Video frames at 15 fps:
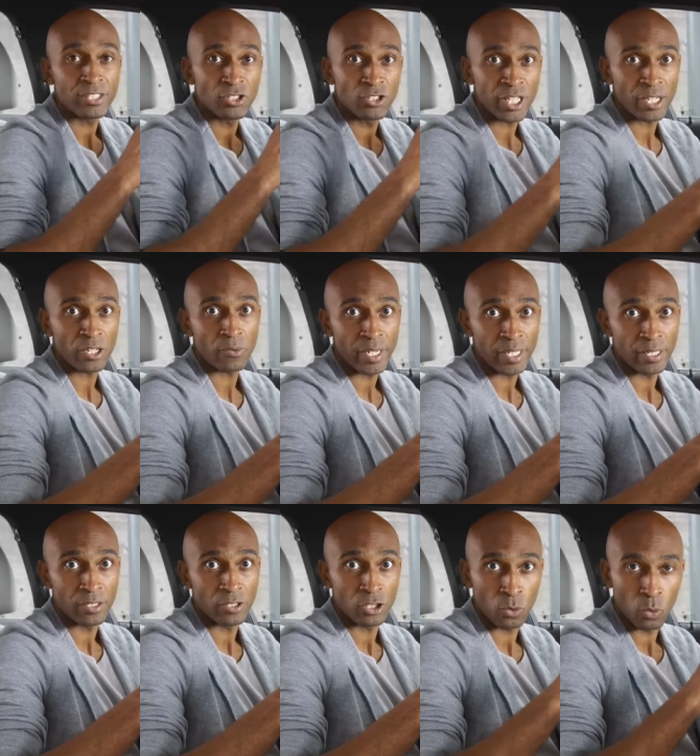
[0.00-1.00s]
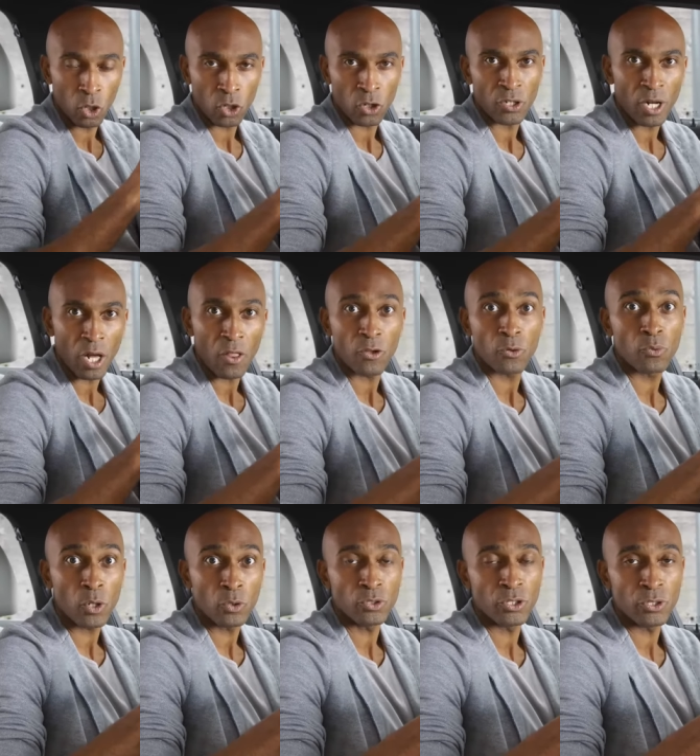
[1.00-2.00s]
is generated to alert other
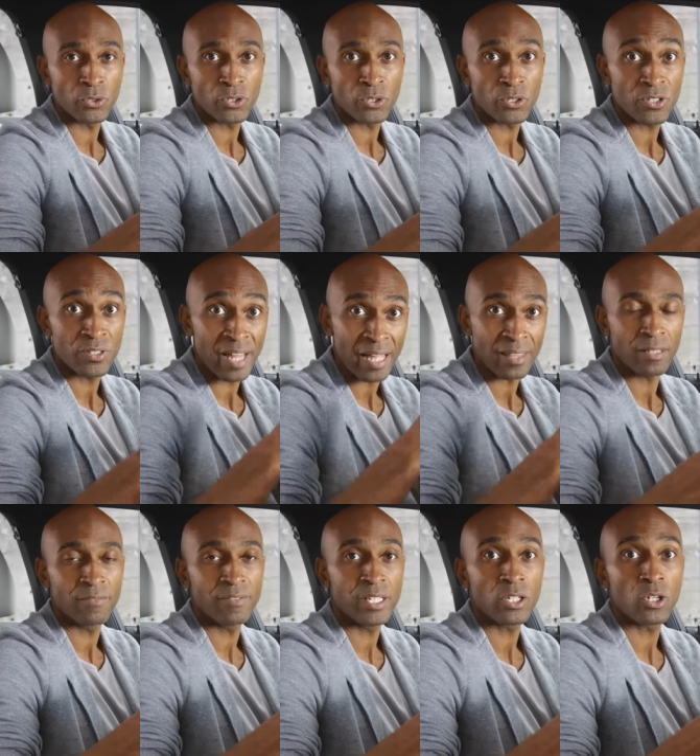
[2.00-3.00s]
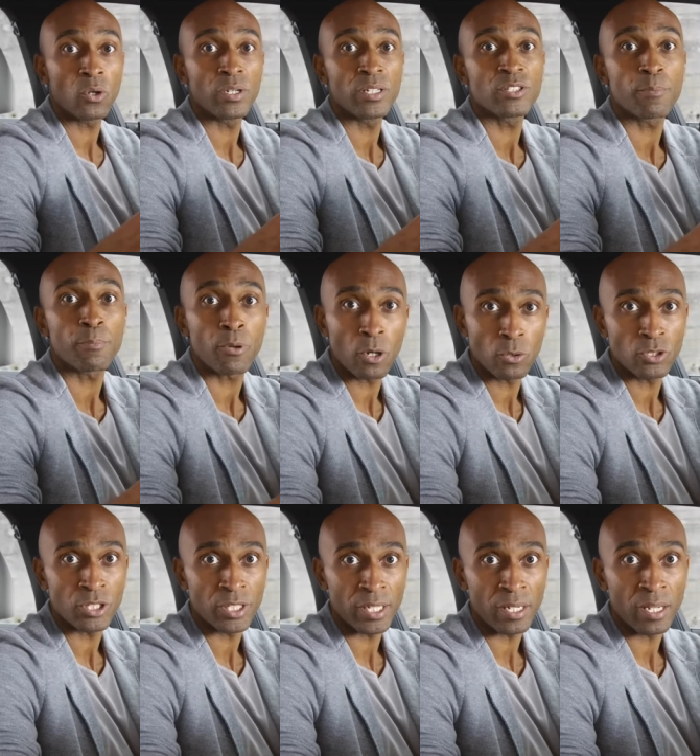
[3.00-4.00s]
road users that the vehicle is
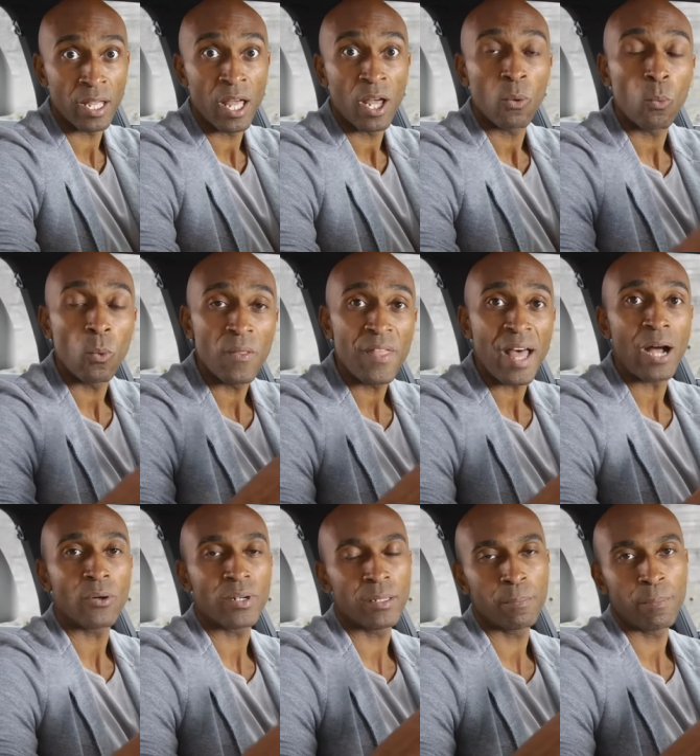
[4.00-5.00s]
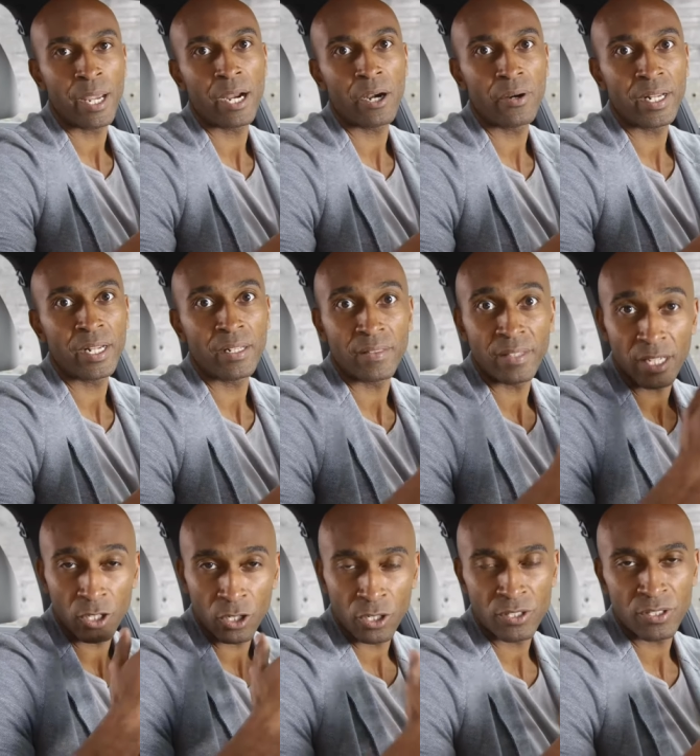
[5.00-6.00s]
approaching without impairing
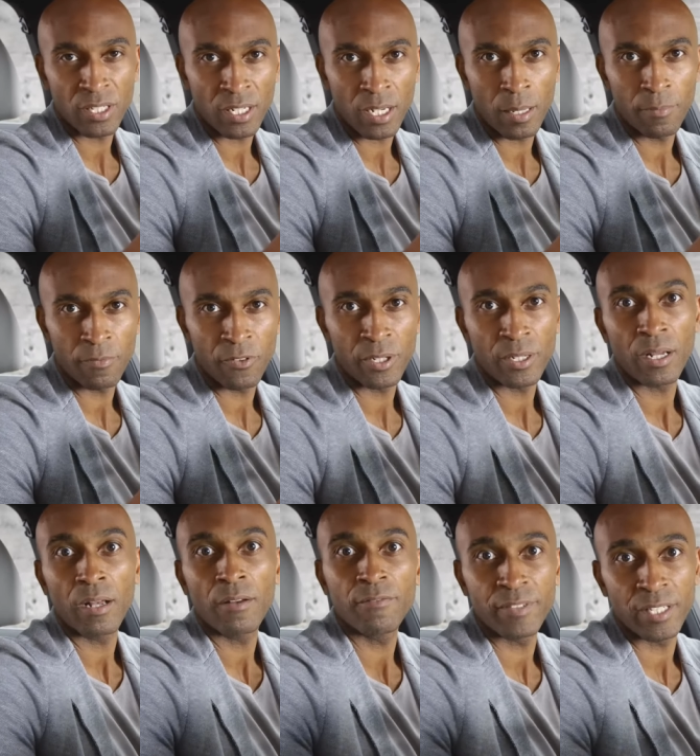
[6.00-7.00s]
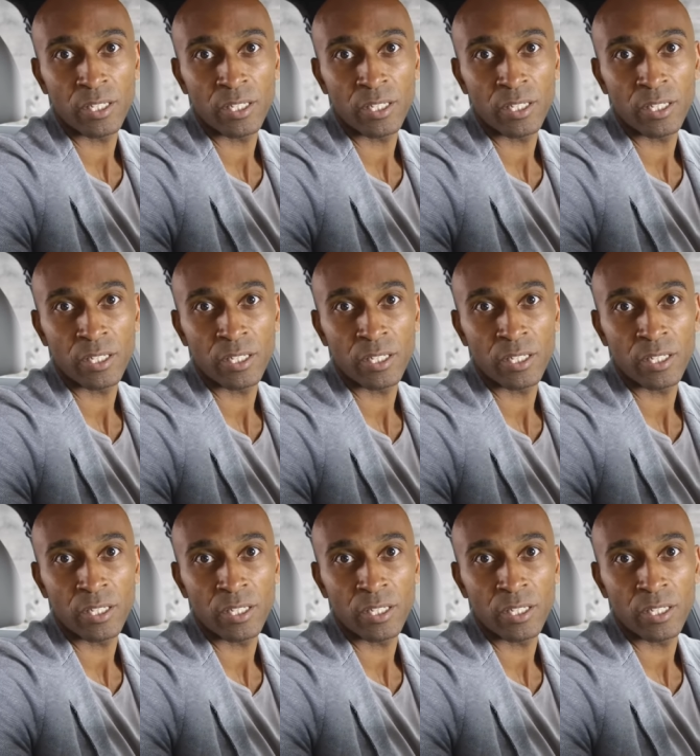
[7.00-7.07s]
the acoustic comfort of